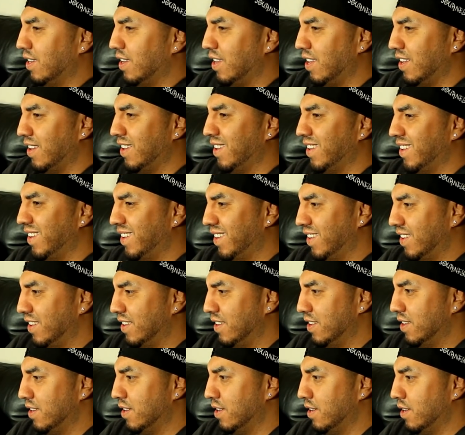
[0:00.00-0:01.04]

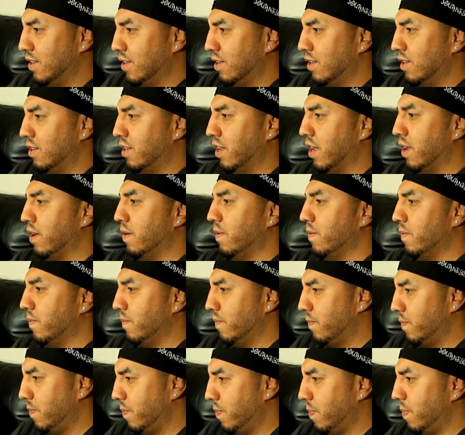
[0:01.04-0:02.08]

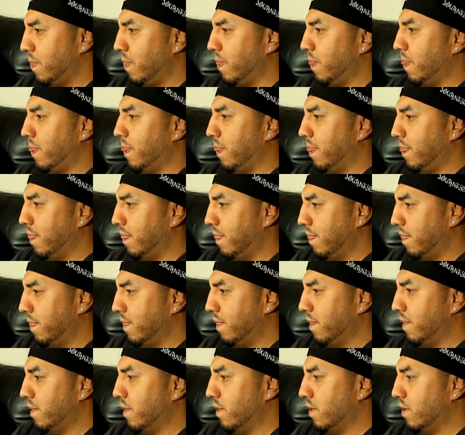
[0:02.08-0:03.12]

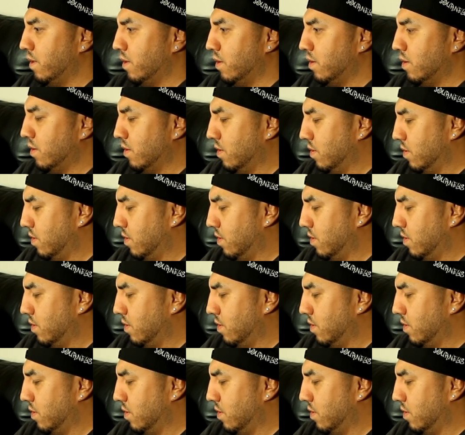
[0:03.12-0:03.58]
[no speech]